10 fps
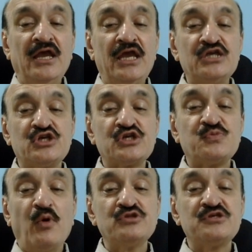is
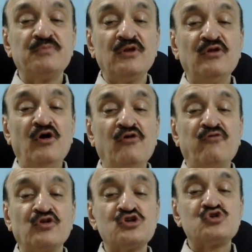responsible
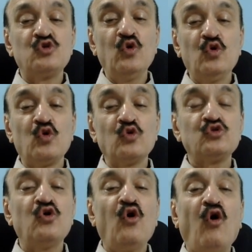for the slow
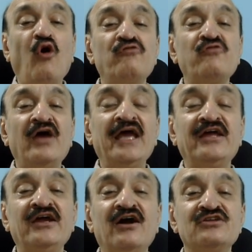growth of
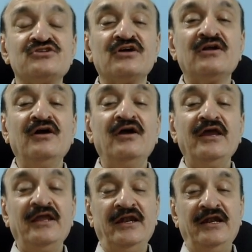agriculture
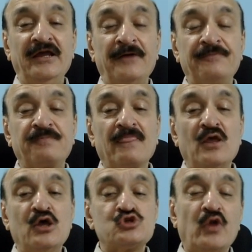in India.
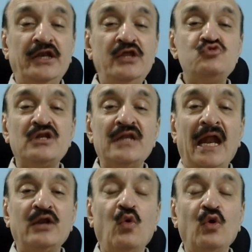So reduced
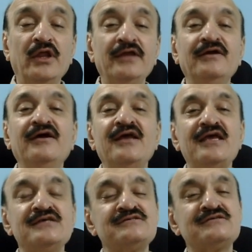land holding
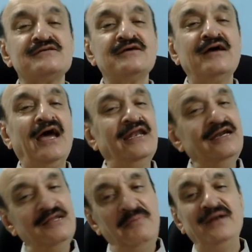is an
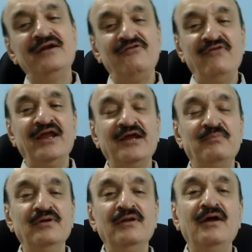independent variable